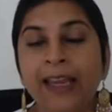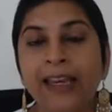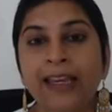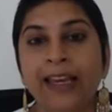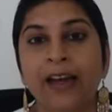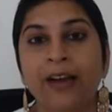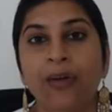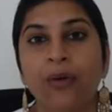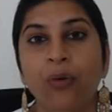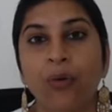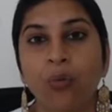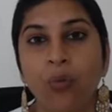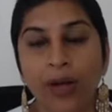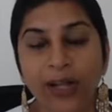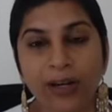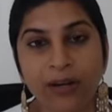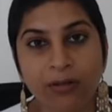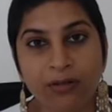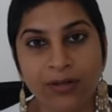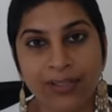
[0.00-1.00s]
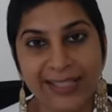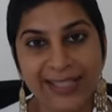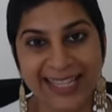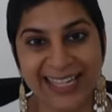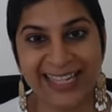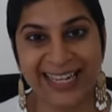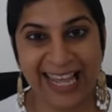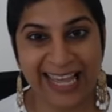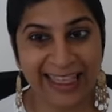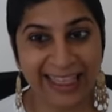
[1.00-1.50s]
Now, one host
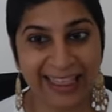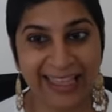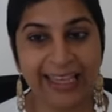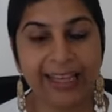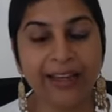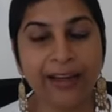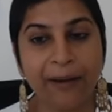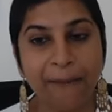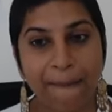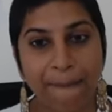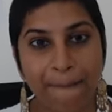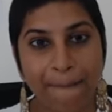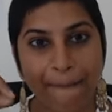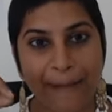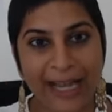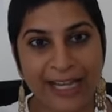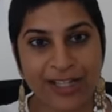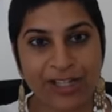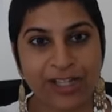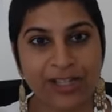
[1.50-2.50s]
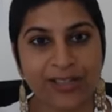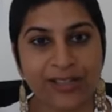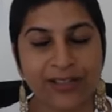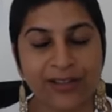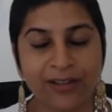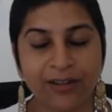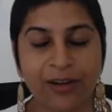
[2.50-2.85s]
that I think matches,